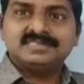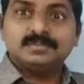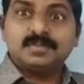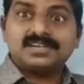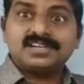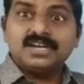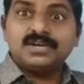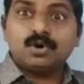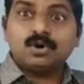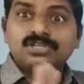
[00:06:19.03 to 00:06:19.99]

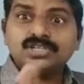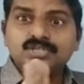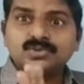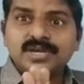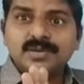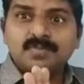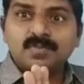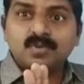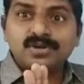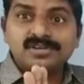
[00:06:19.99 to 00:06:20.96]
but not to a
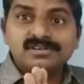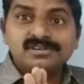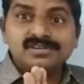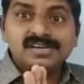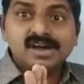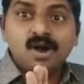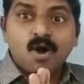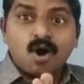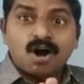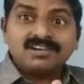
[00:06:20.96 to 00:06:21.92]
point
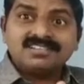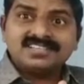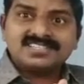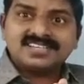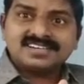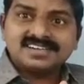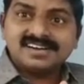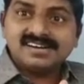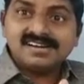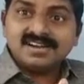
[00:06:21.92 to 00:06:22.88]
on the
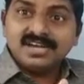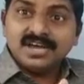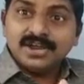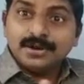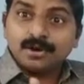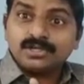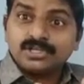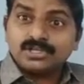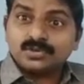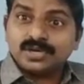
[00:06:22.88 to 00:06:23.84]
circle, not
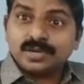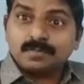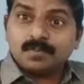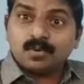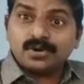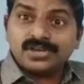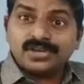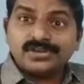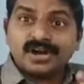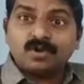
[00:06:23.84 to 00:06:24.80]
to a
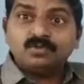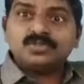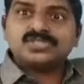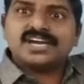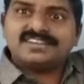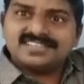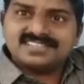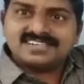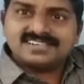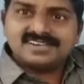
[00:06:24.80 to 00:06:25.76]
point outside the
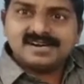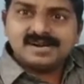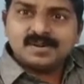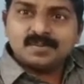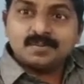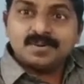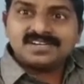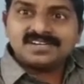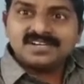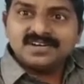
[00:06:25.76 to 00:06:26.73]
circle,
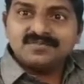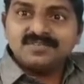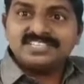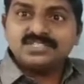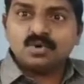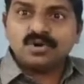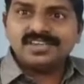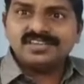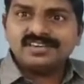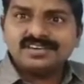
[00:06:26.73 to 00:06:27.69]
but we
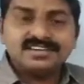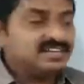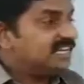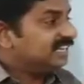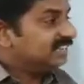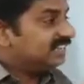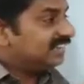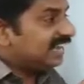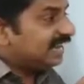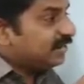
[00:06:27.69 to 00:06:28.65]
joined
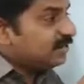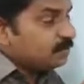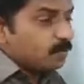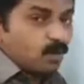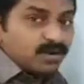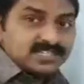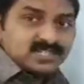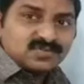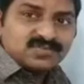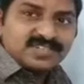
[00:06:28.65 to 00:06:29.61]
the end
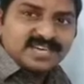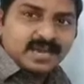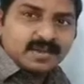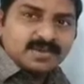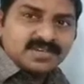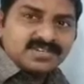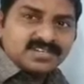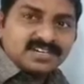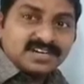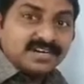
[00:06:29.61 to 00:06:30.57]
points of the
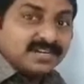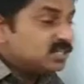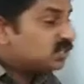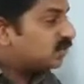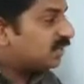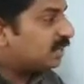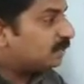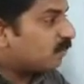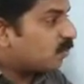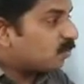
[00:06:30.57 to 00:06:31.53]
diameter to
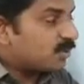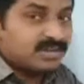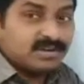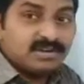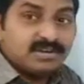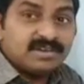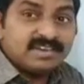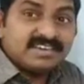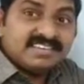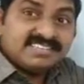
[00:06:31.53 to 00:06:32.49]
a point
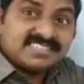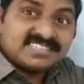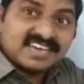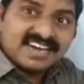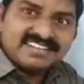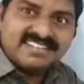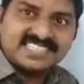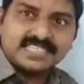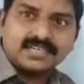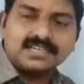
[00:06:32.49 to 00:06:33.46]
inside
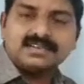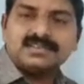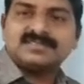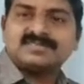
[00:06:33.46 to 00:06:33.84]
the circle.